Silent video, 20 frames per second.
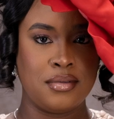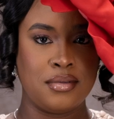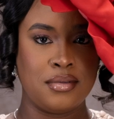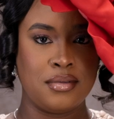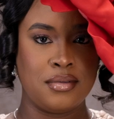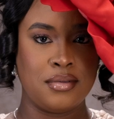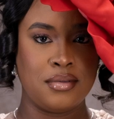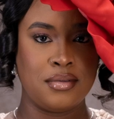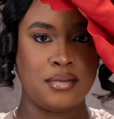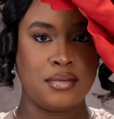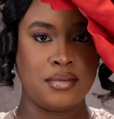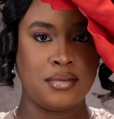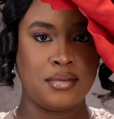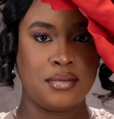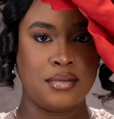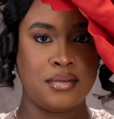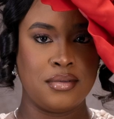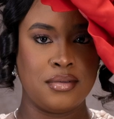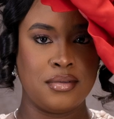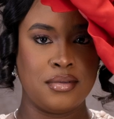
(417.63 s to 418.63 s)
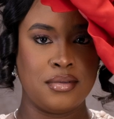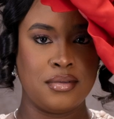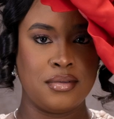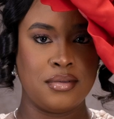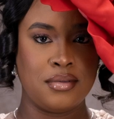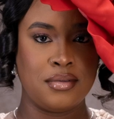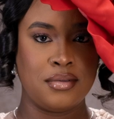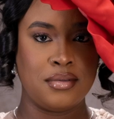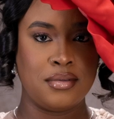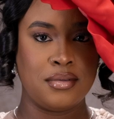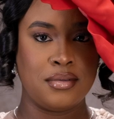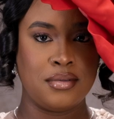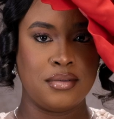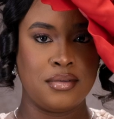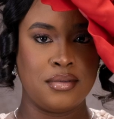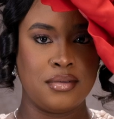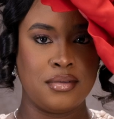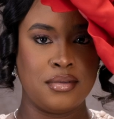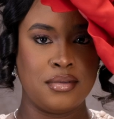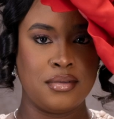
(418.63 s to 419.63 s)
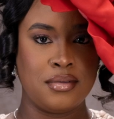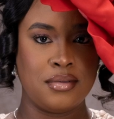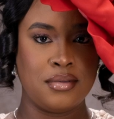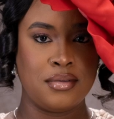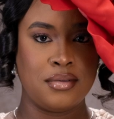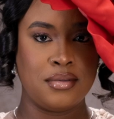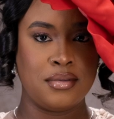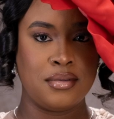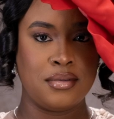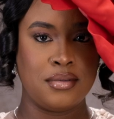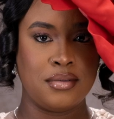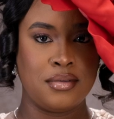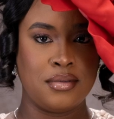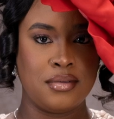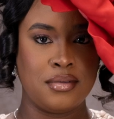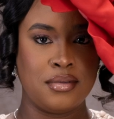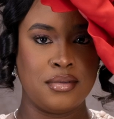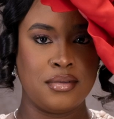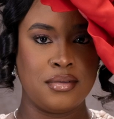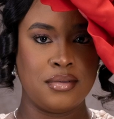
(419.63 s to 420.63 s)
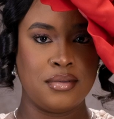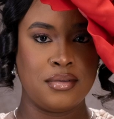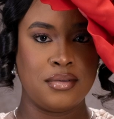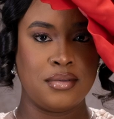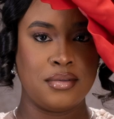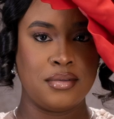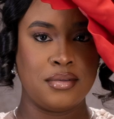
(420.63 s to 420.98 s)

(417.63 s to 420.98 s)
No one is speaking in this clip.